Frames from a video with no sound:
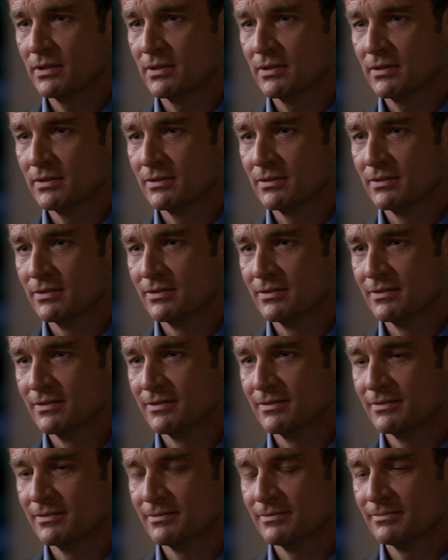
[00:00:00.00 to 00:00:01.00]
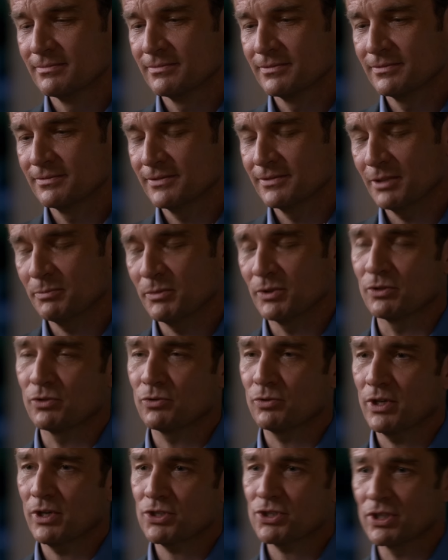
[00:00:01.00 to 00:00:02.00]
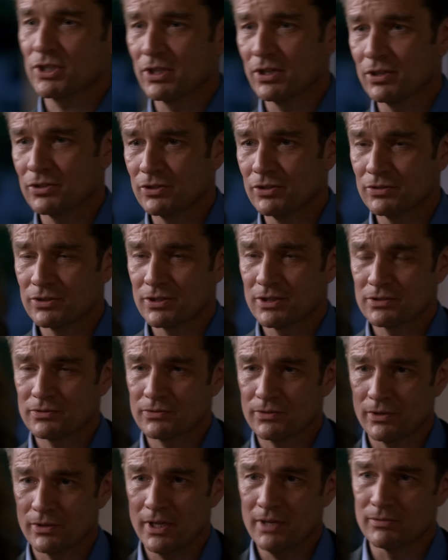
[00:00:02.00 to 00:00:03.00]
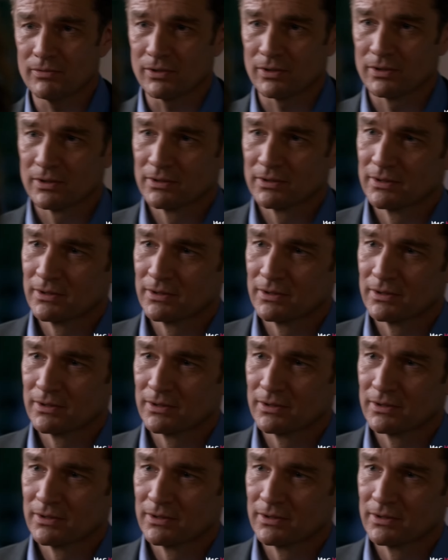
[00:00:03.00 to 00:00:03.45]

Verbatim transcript: patch things up. I've been crushing on you since forever.